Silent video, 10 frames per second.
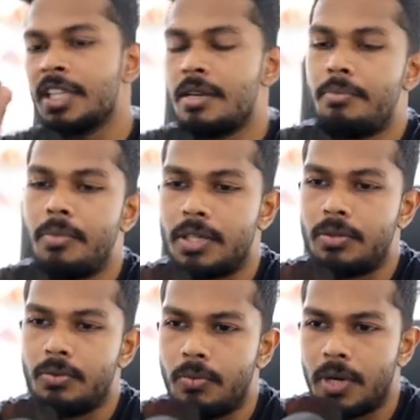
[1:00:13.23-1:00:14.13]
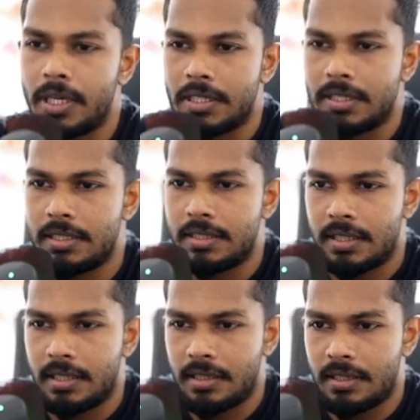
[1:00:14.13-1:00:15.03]
But why does it
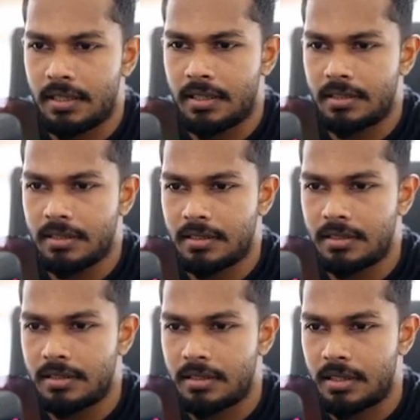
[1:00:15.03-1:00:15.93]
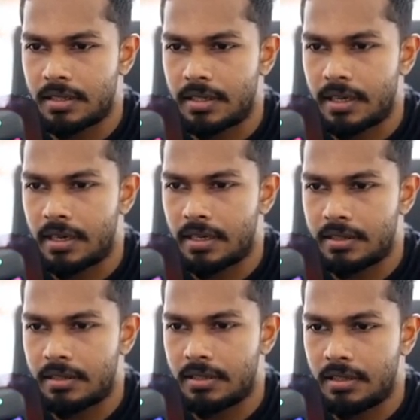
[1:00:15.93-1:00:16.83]
say to start
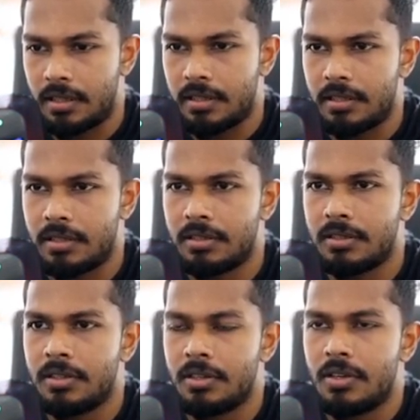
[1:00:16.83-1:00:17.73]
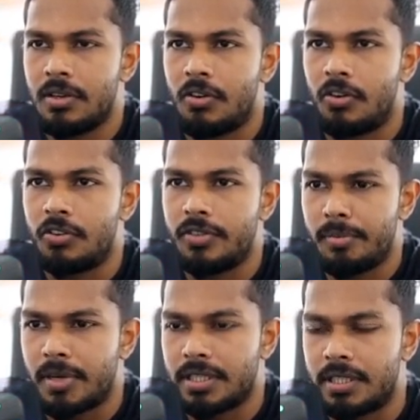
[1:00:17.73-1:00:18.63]
character line? All of them
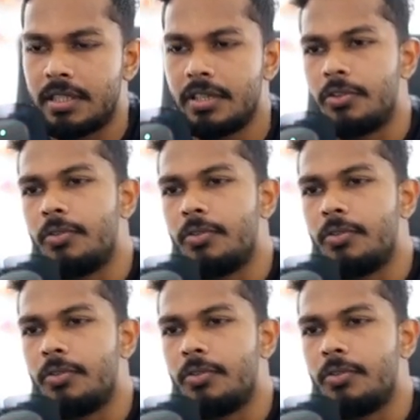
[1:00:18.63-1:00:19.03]
are 0.